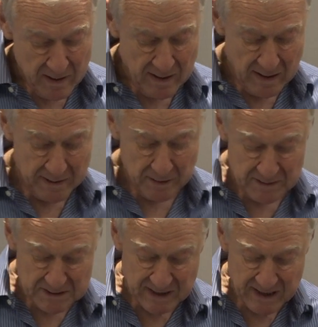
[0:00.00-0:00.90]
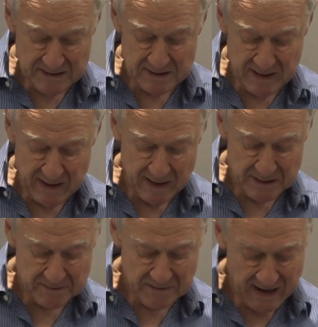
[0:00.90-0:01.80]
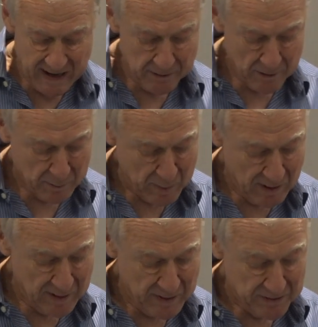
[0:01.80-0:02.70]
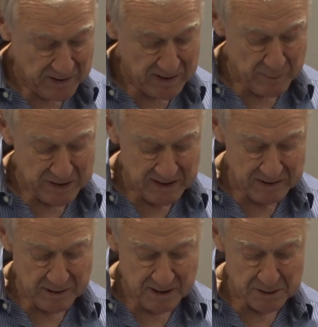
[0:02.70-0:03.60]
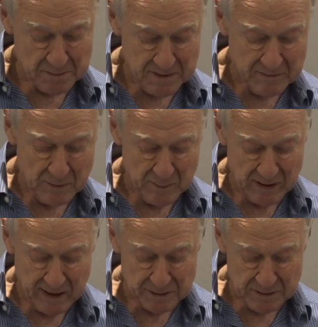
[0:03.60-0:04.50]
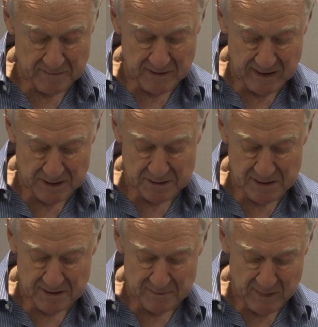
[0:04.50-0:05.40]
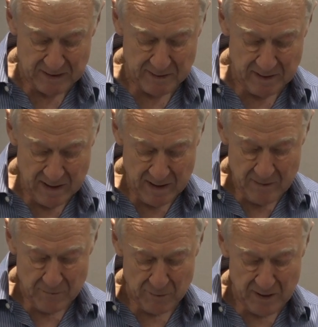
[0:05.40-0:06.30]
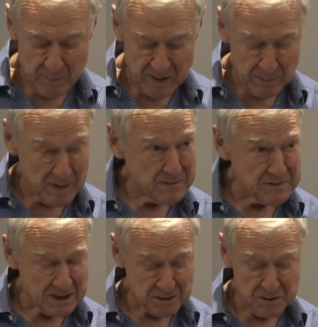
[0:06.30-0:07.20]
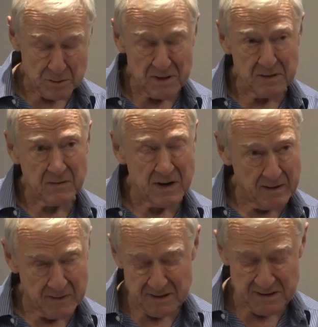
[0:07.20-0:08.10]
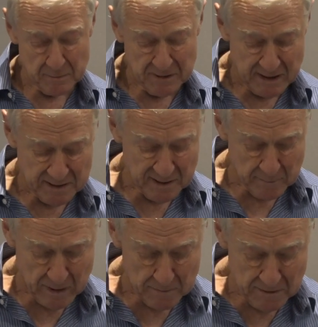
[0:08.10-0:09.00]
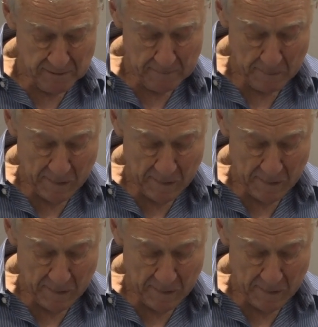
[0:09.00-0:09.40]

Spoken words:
The other resides in the hands of the ad hoc parliamentary committee tasked with the formulation of the legislative method for the amendment of Section 25. I'll deal with that in a moment.